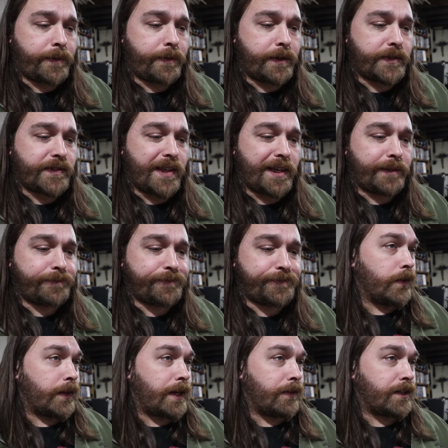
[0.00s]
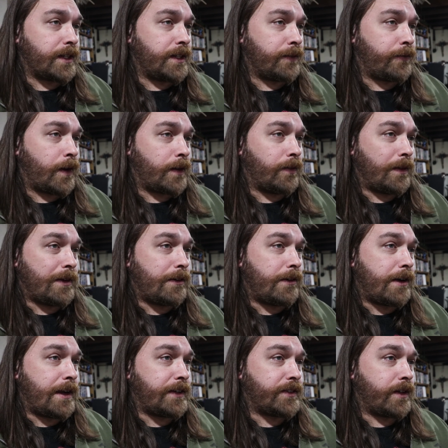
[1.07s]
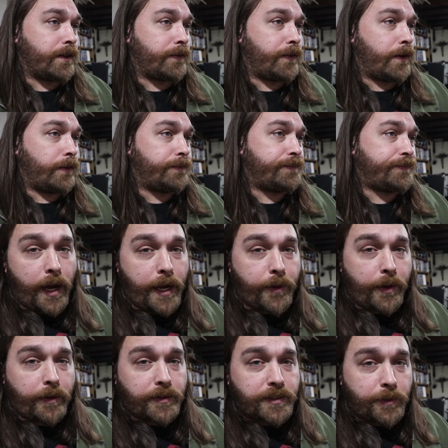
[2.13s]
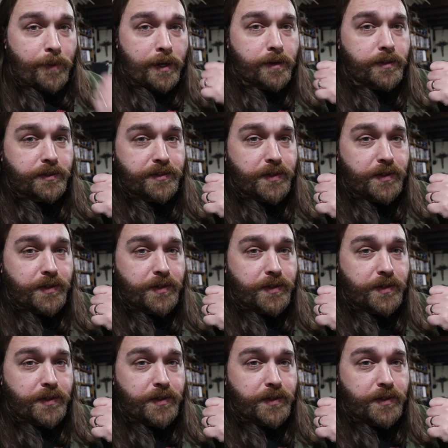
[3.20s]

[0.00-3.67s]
There's that. Good luck ever getting a fucking literary agent on the phone. Anyway, let's get back to this